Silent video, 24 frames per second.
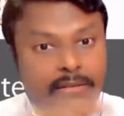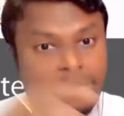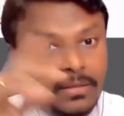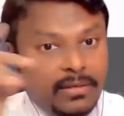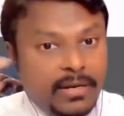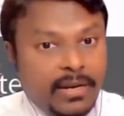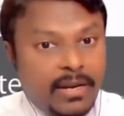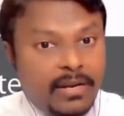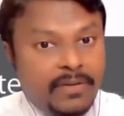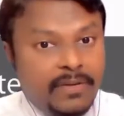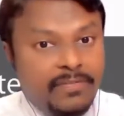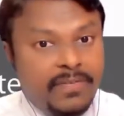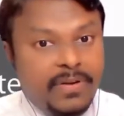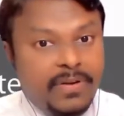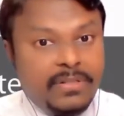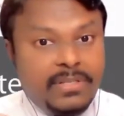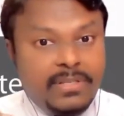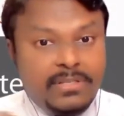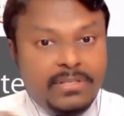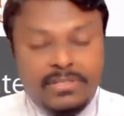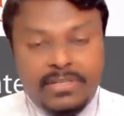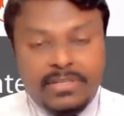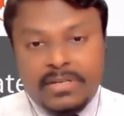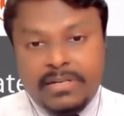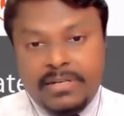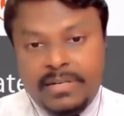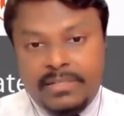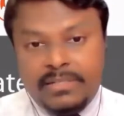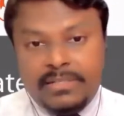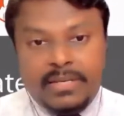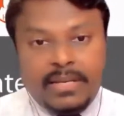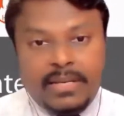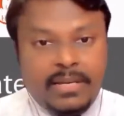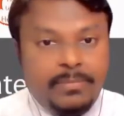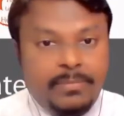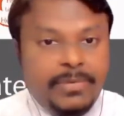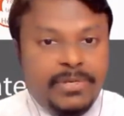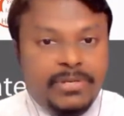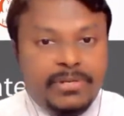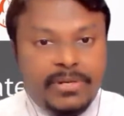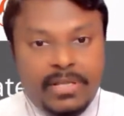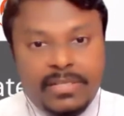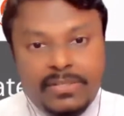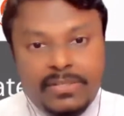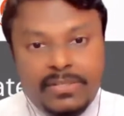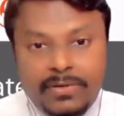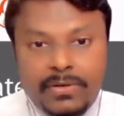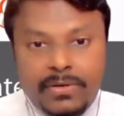grandfather's genetics can be
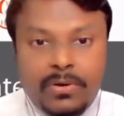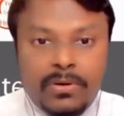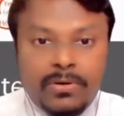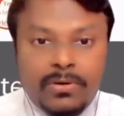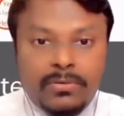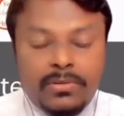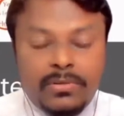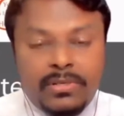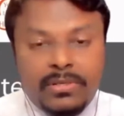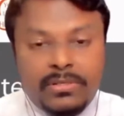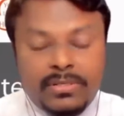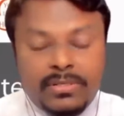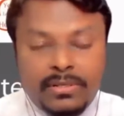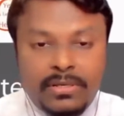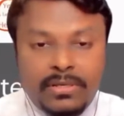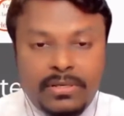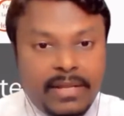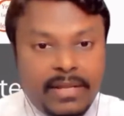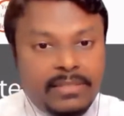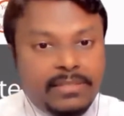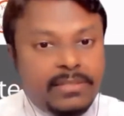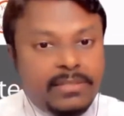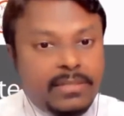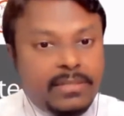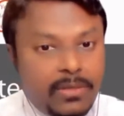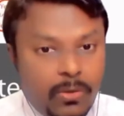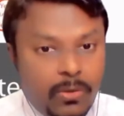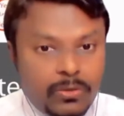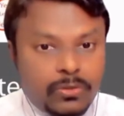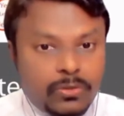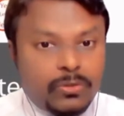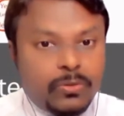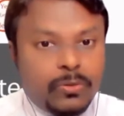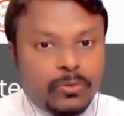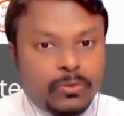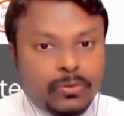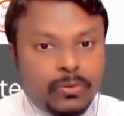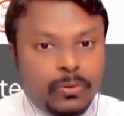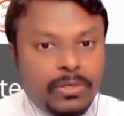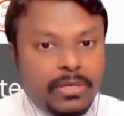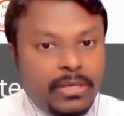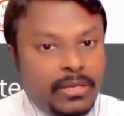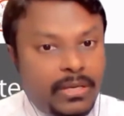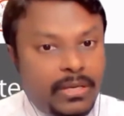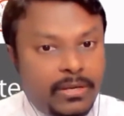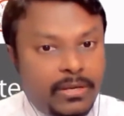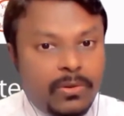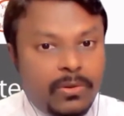transferred on to the grandson also. So
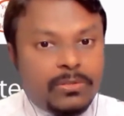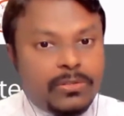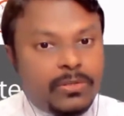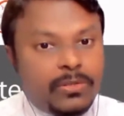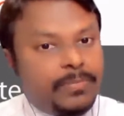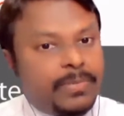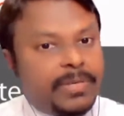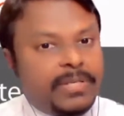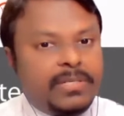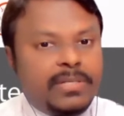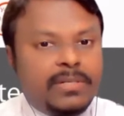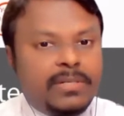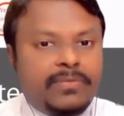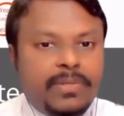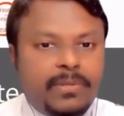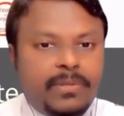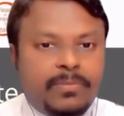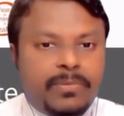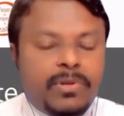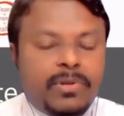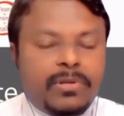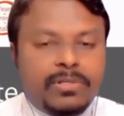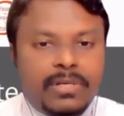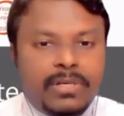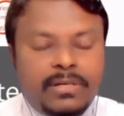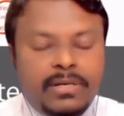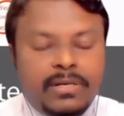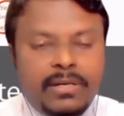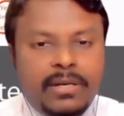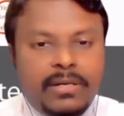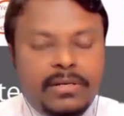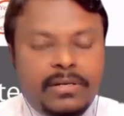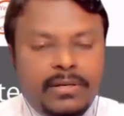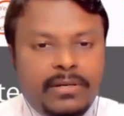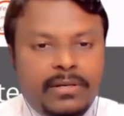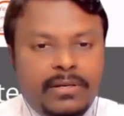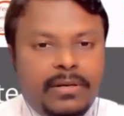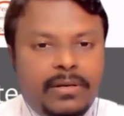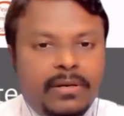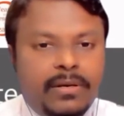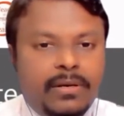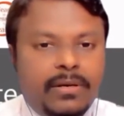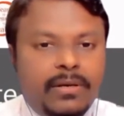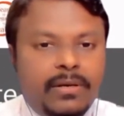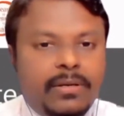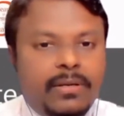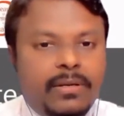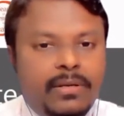he can also present the prostate related
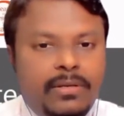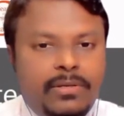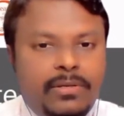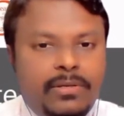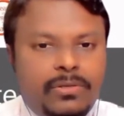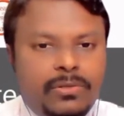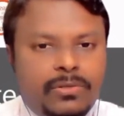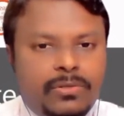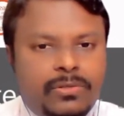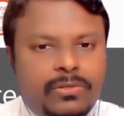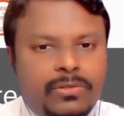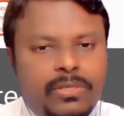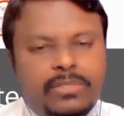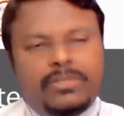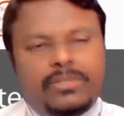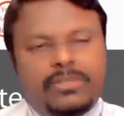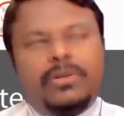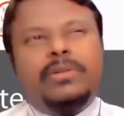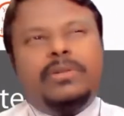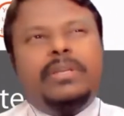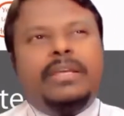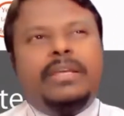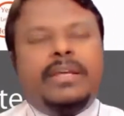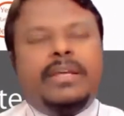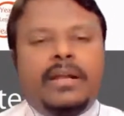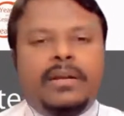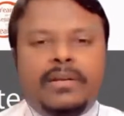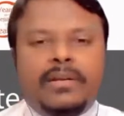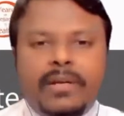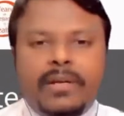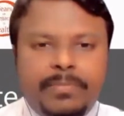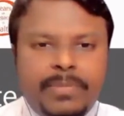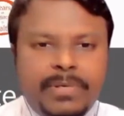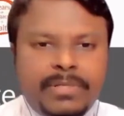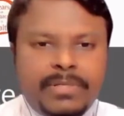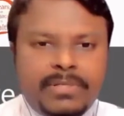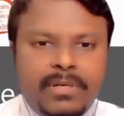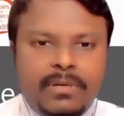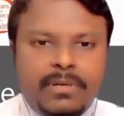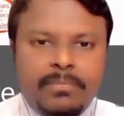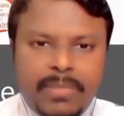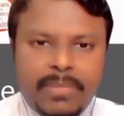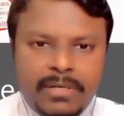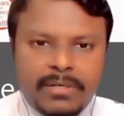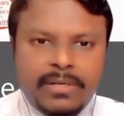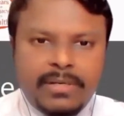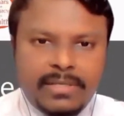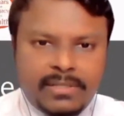issues. It's not like 100%,
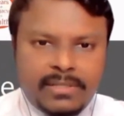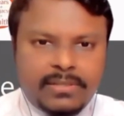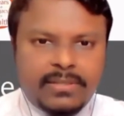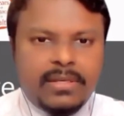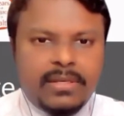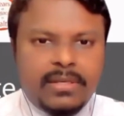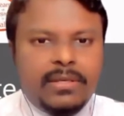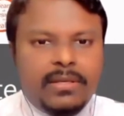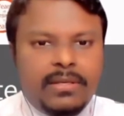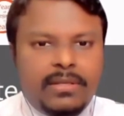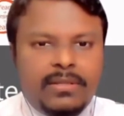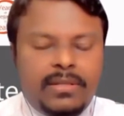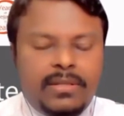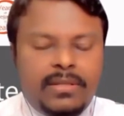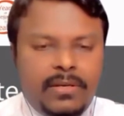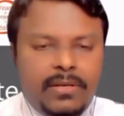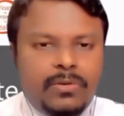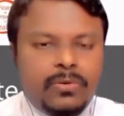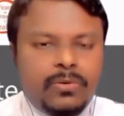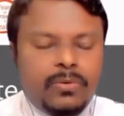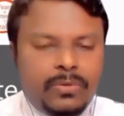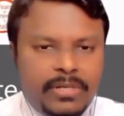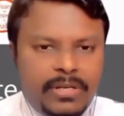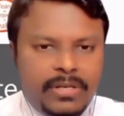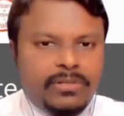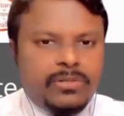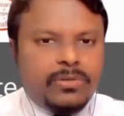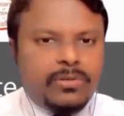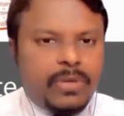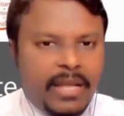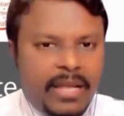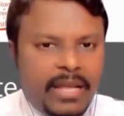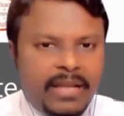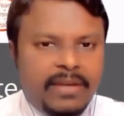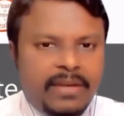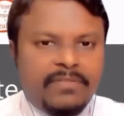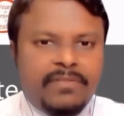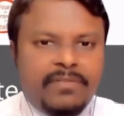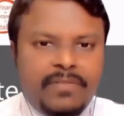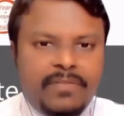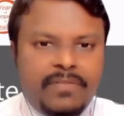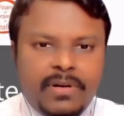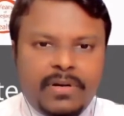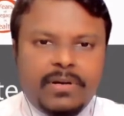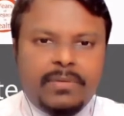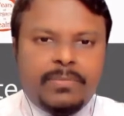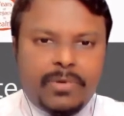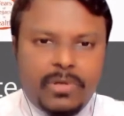but yes, they do tend to have
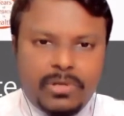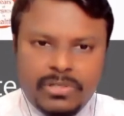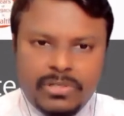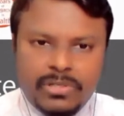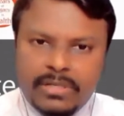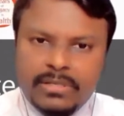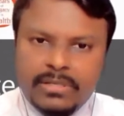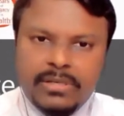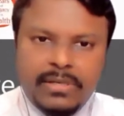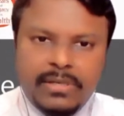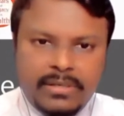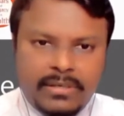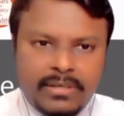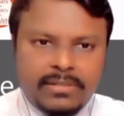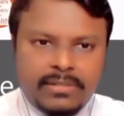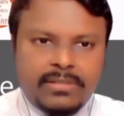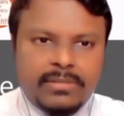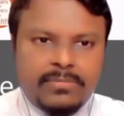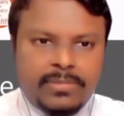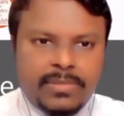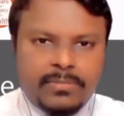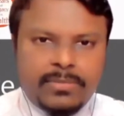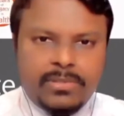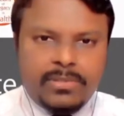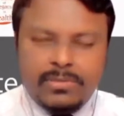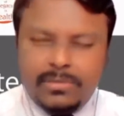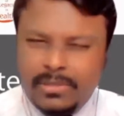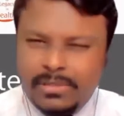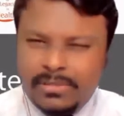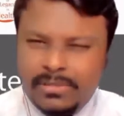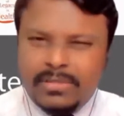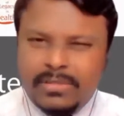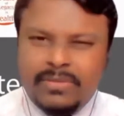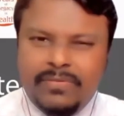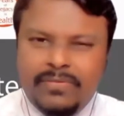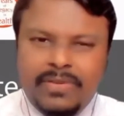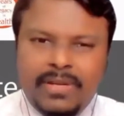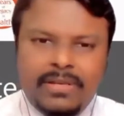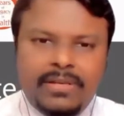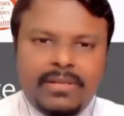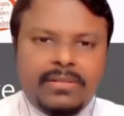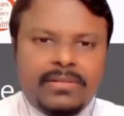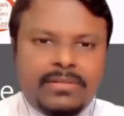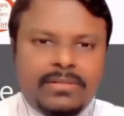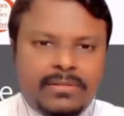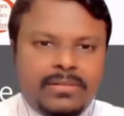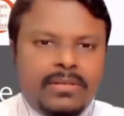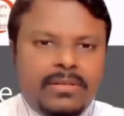prostate related symptoms. So these are the
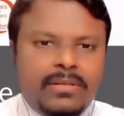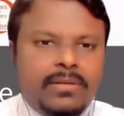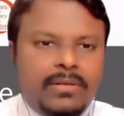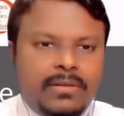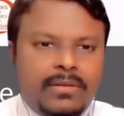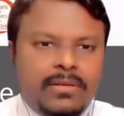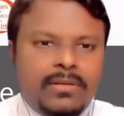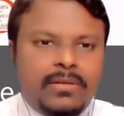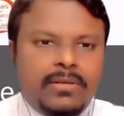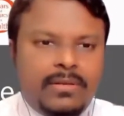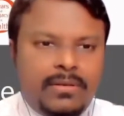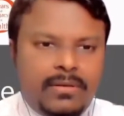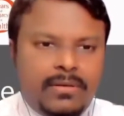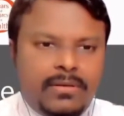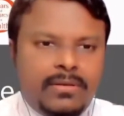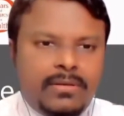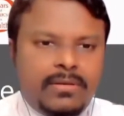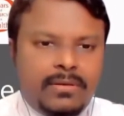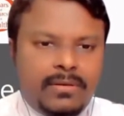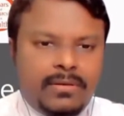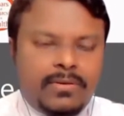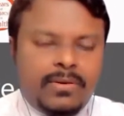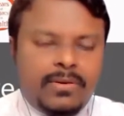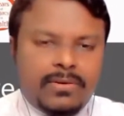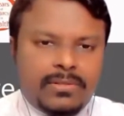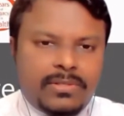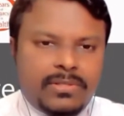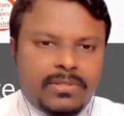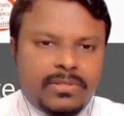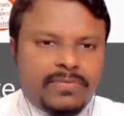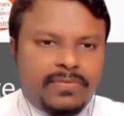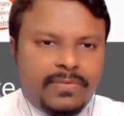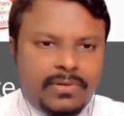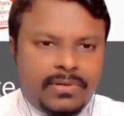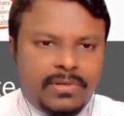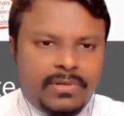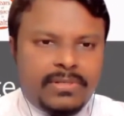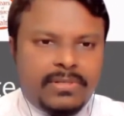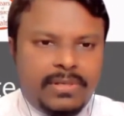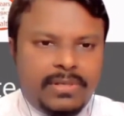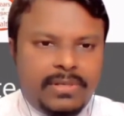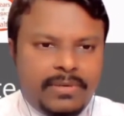various causes for it.